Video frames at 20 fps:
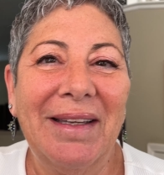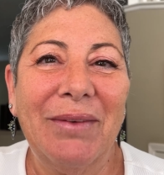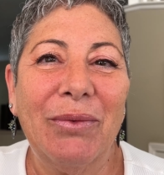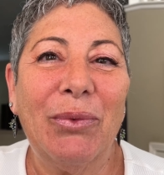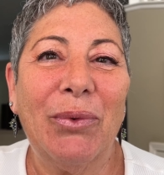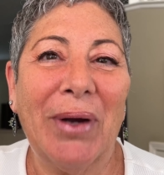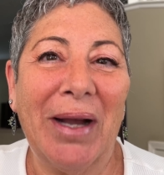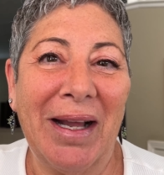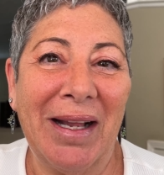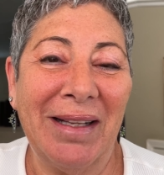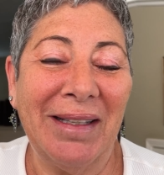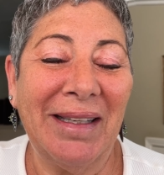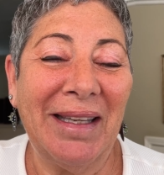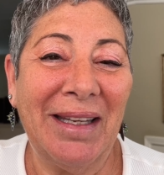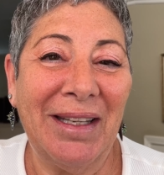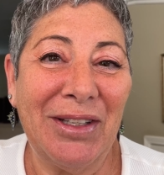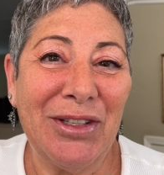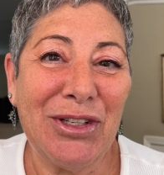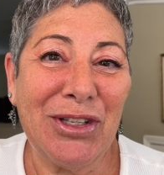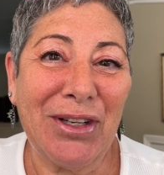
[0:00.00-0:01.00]
Well,
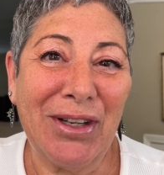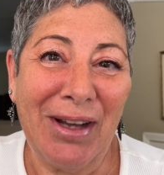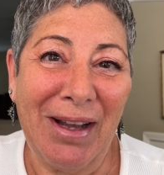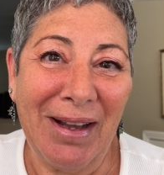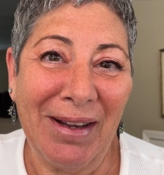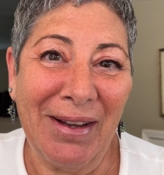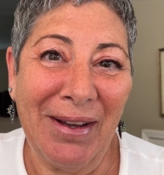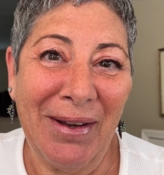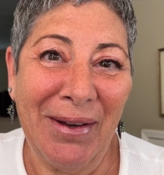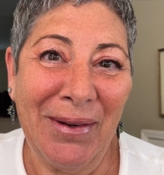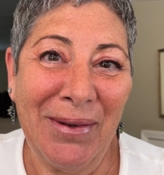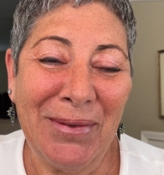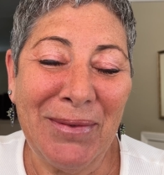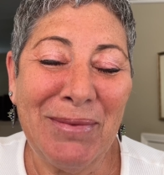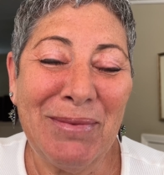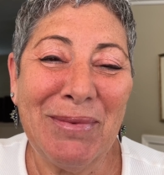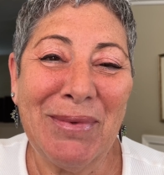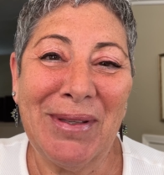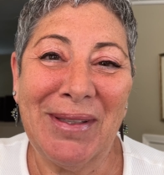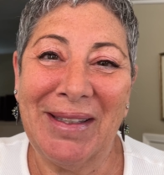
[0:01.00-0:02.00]
in
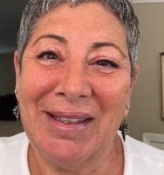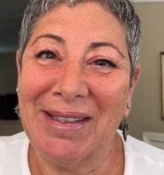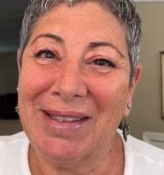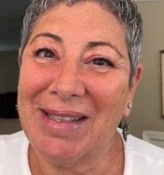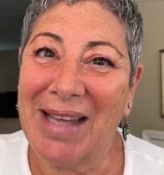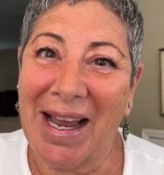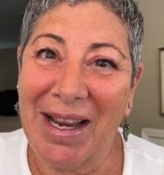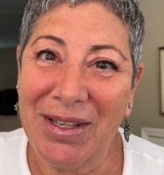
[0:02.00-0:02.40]
Chicago, this eye